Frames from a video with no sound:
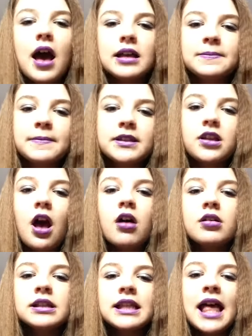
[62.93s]
As my
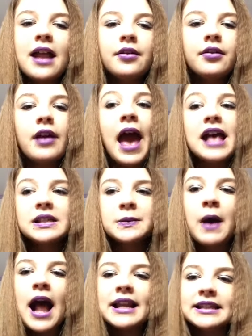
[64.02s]
soul's letter asks,
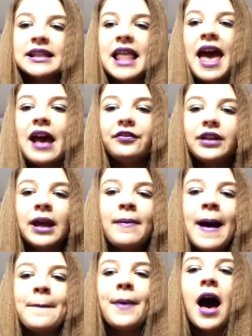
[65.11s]
what is left in my